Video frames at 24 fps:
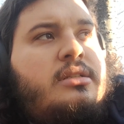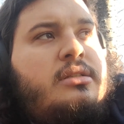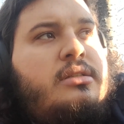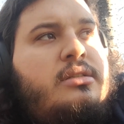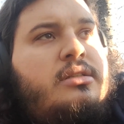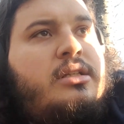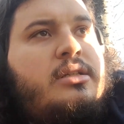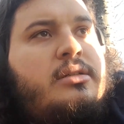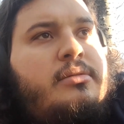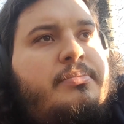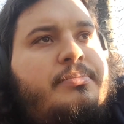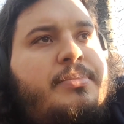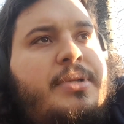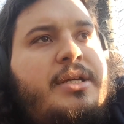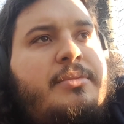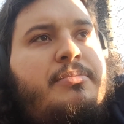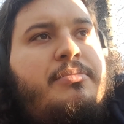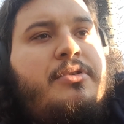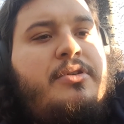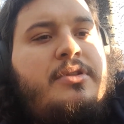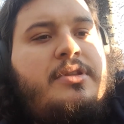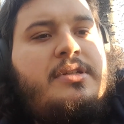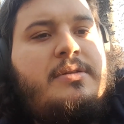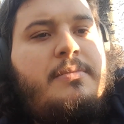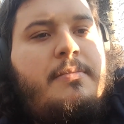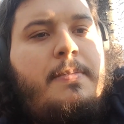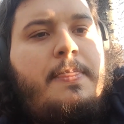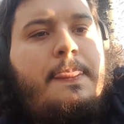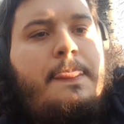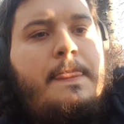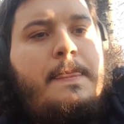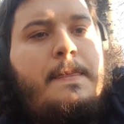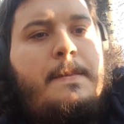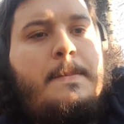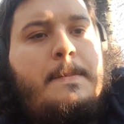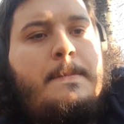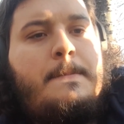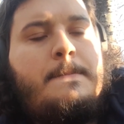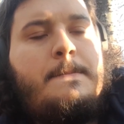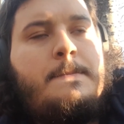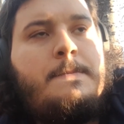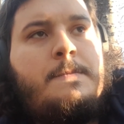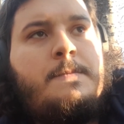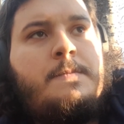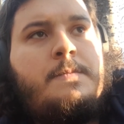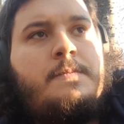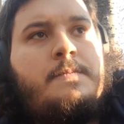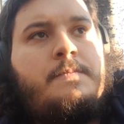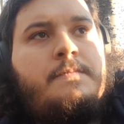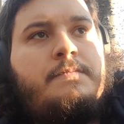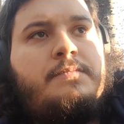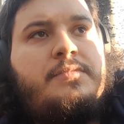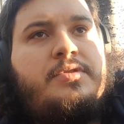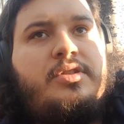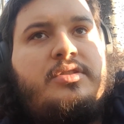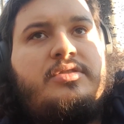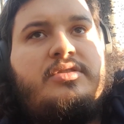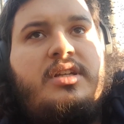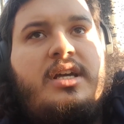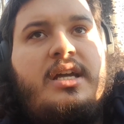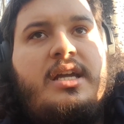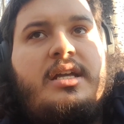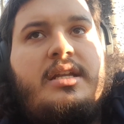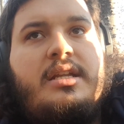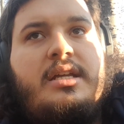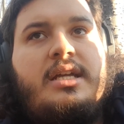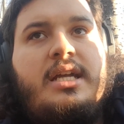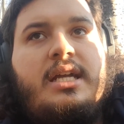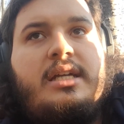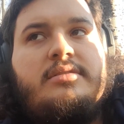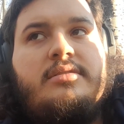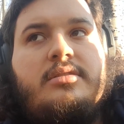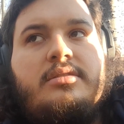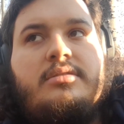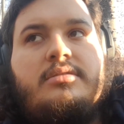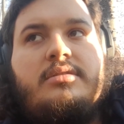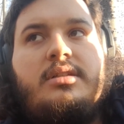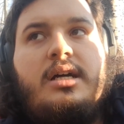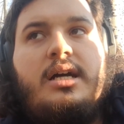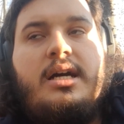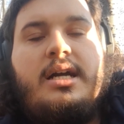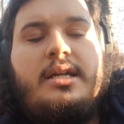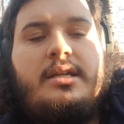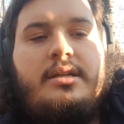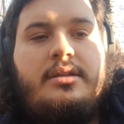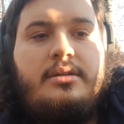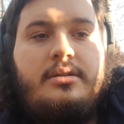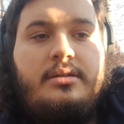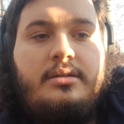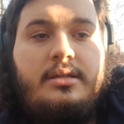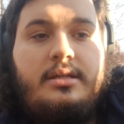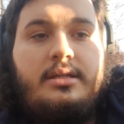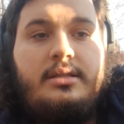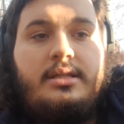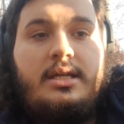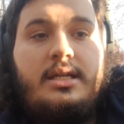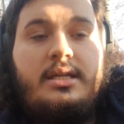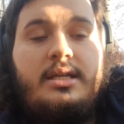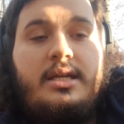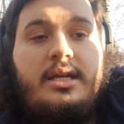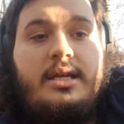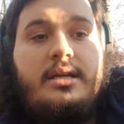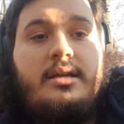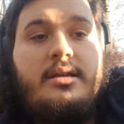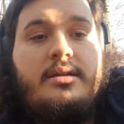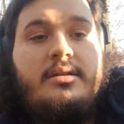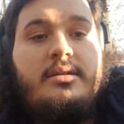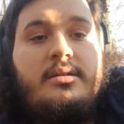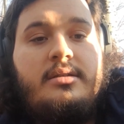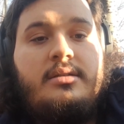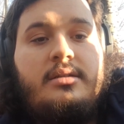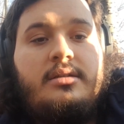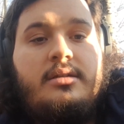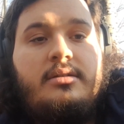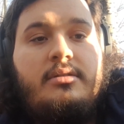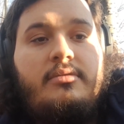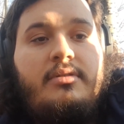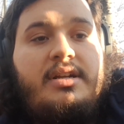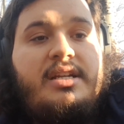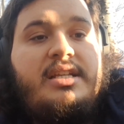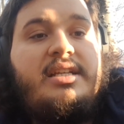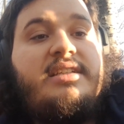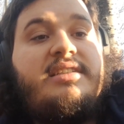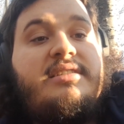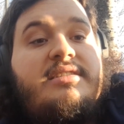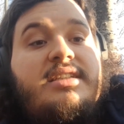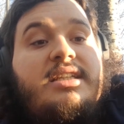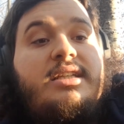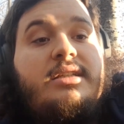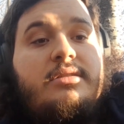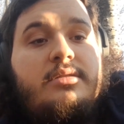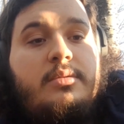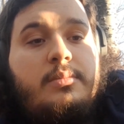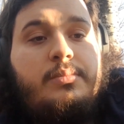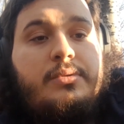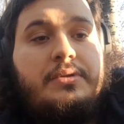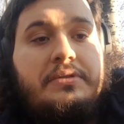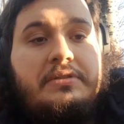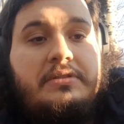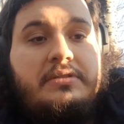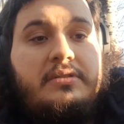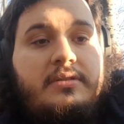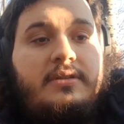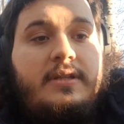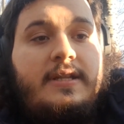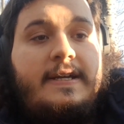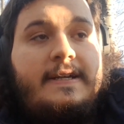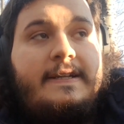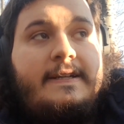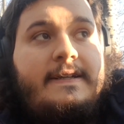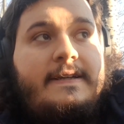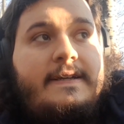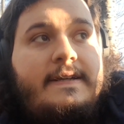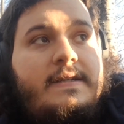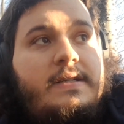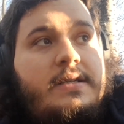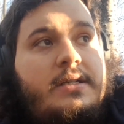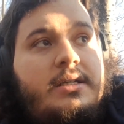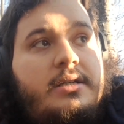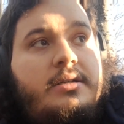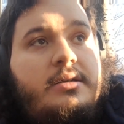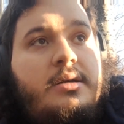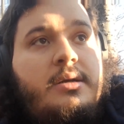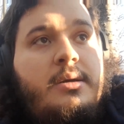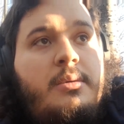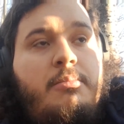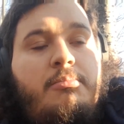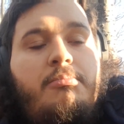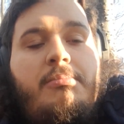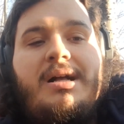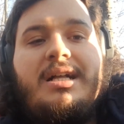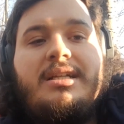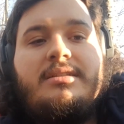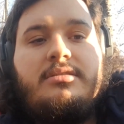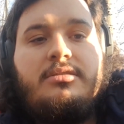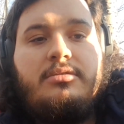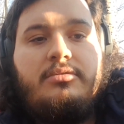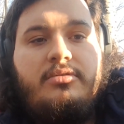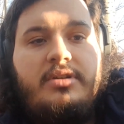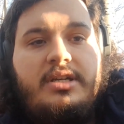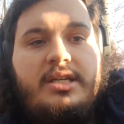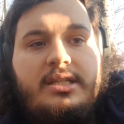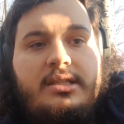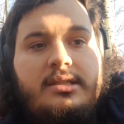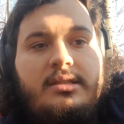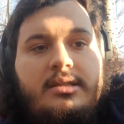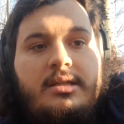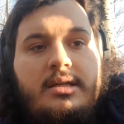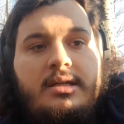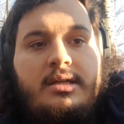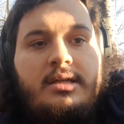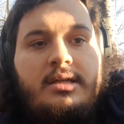the people that society casts aside. Then when he sees a person like that, he melts away in